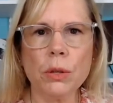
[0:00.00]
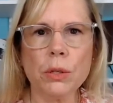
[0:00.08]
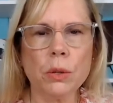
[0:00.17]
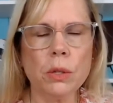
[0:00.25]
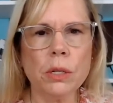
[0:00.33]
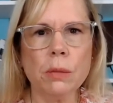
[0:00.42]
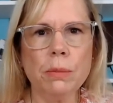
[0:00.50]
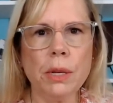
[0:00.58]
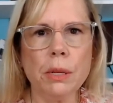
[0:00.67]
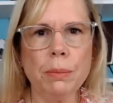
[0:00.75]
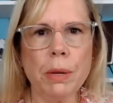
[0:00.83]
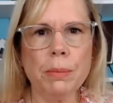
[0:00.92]
So it doesn't mean
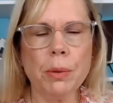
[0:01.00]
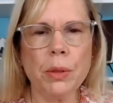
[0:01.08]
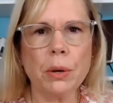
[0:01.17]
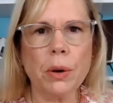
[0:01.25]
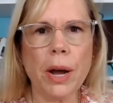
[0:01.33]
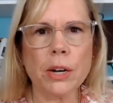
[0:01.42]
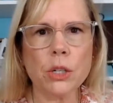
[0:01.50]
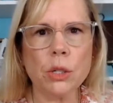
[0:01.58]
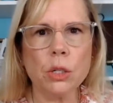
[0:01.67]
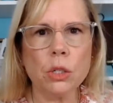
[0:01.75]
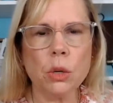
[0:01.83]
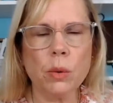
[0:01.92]
the people that are
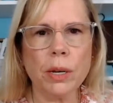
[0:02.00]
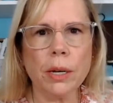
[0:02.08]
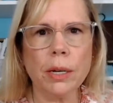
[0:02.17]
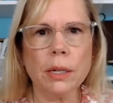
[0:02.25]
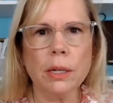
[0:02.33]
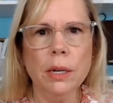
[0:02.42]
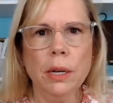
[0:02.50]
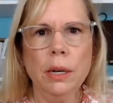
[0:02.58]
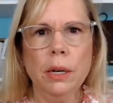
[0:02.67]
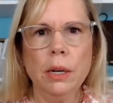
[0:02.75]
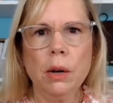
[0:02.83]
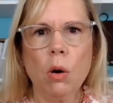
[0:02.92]
actually doing it
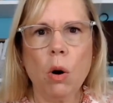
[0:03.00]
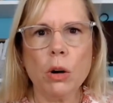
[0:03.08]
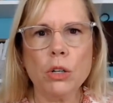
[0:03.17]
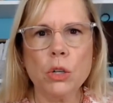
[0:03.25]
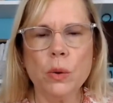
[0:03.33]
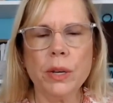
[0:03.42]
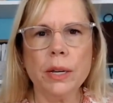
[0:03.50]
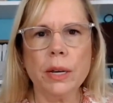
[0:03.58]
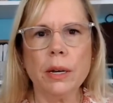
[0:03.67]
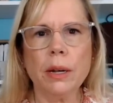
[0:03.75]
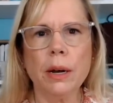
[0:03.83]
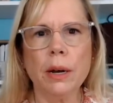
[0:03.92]
are doing
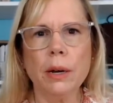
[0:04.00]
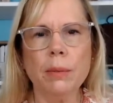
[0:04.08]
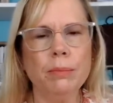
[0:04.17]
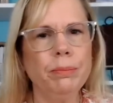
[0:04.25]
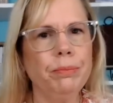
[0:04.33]
it um,